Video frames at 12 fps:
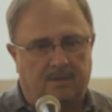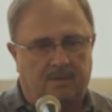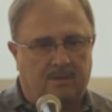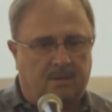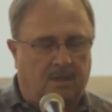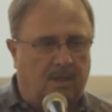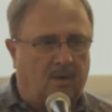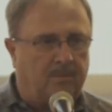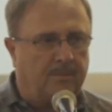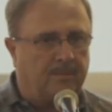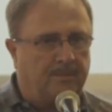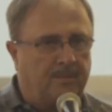just to help
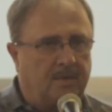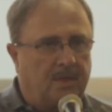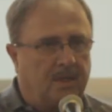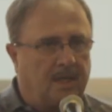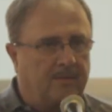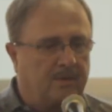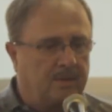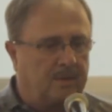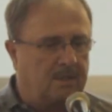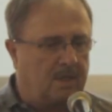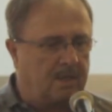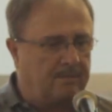them have a good
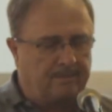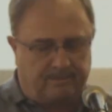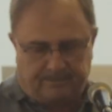time.